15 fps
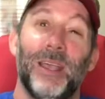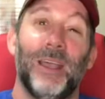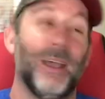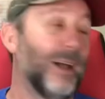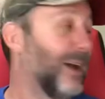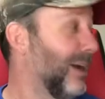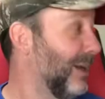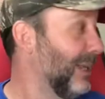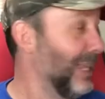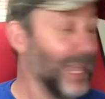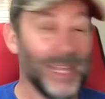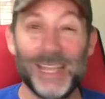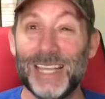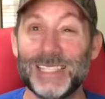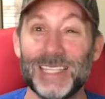Uh,
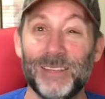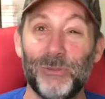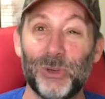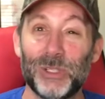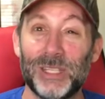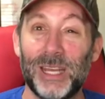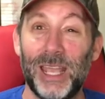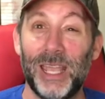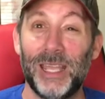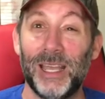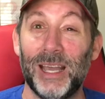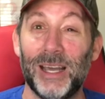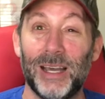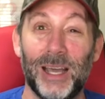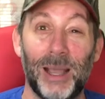yeah, that's it for today.
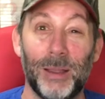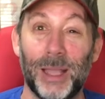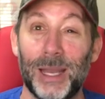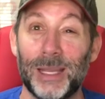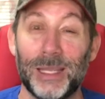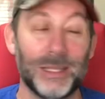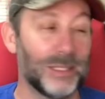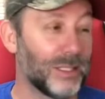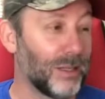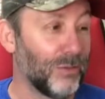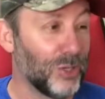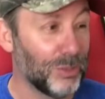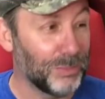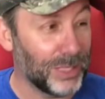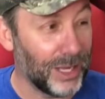Uh, I got to get the stuff
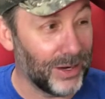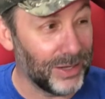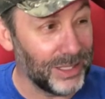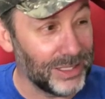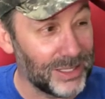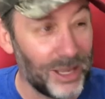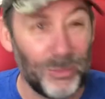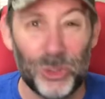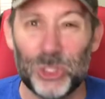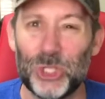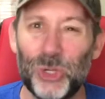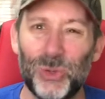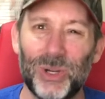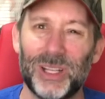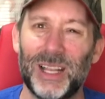shipped out. It's almost
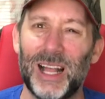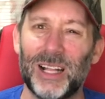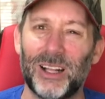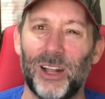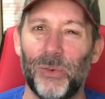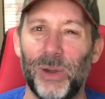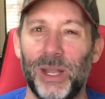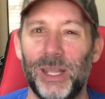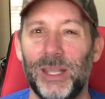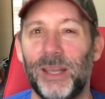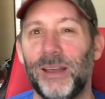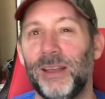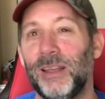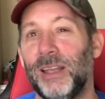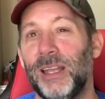2 o'clock already.
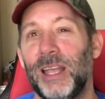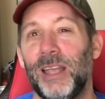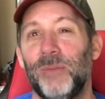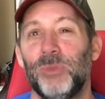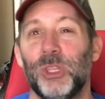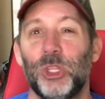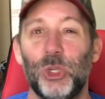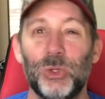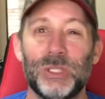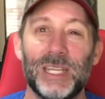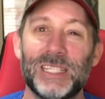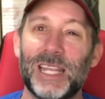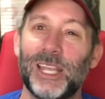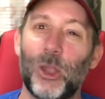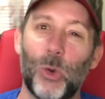Uh,
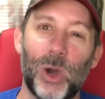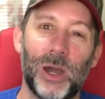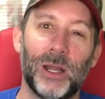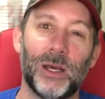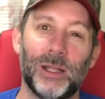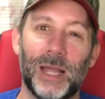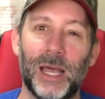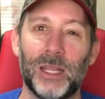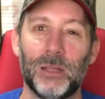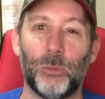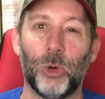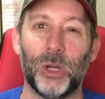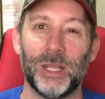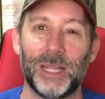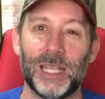Tuesdays I go out a lot in the
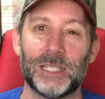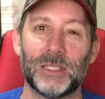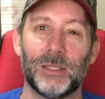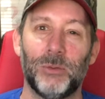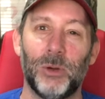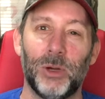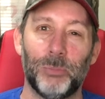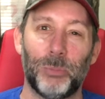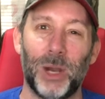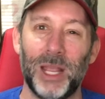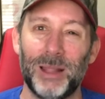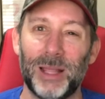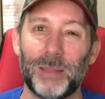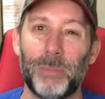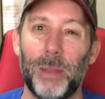morning. That's uh,
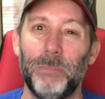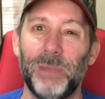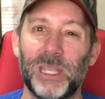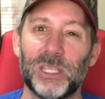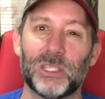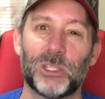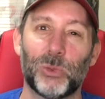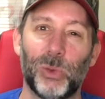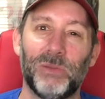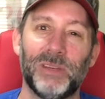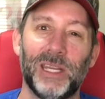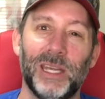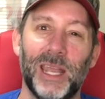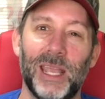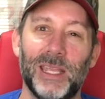probably like my biggest
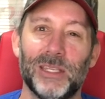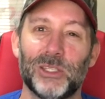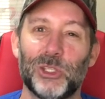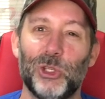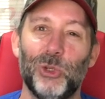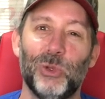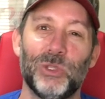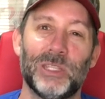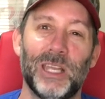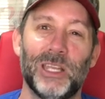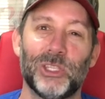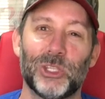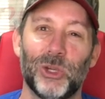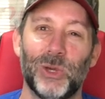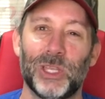thrifting day is
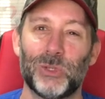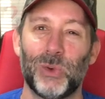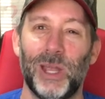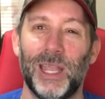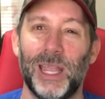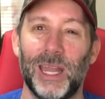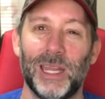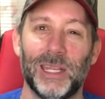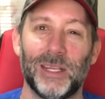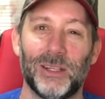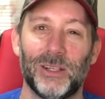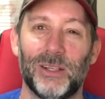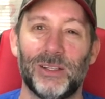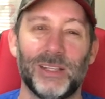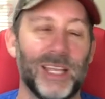Tuesday. So that's why I kind of get a
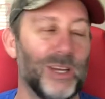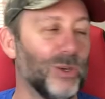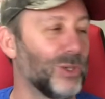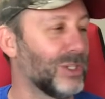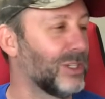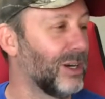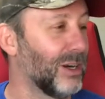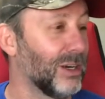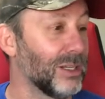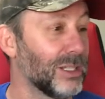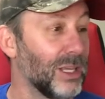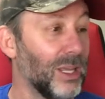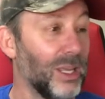little later start.